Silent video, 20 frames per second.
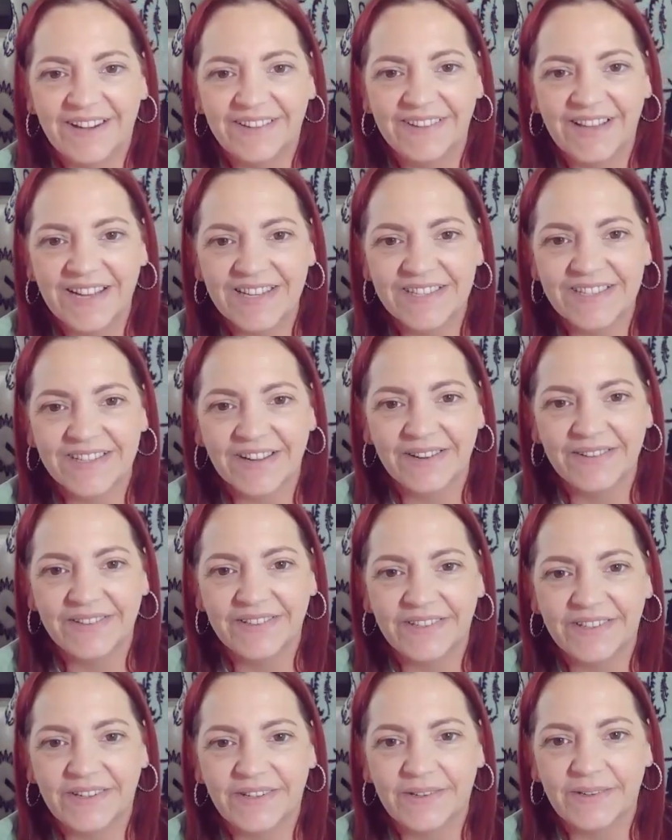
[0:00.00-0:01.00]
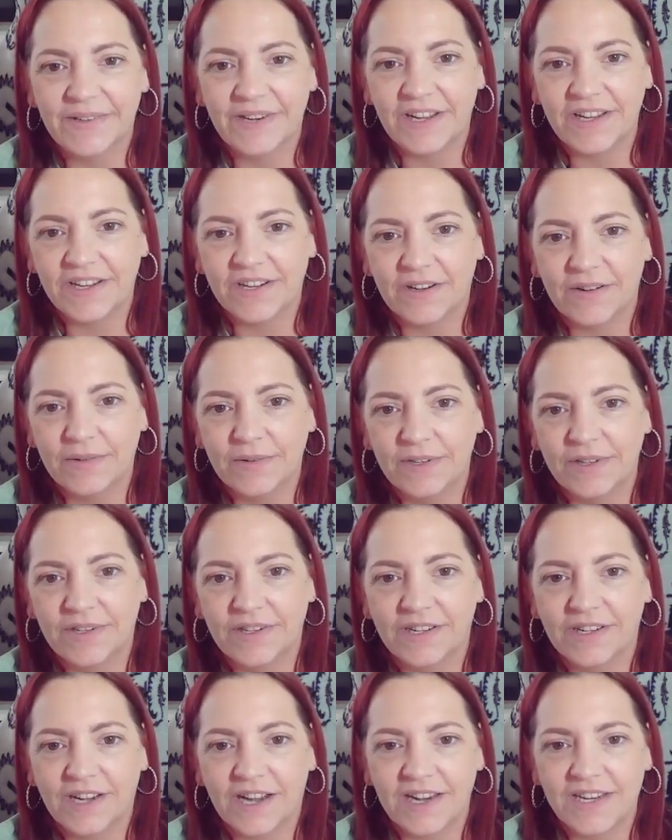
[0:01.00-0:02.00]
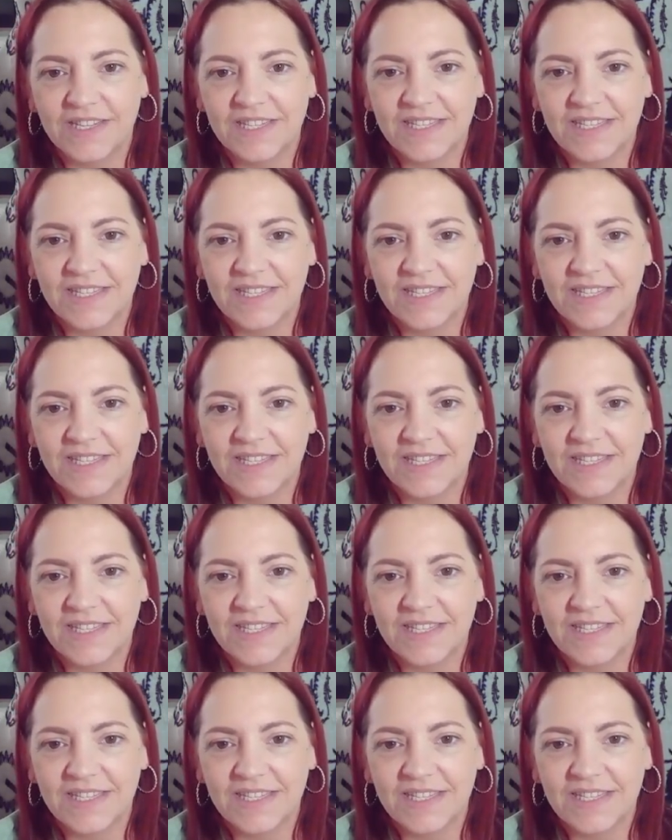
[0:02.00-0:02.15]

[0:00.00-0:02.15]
Oh, that's so cool. Look, you can kind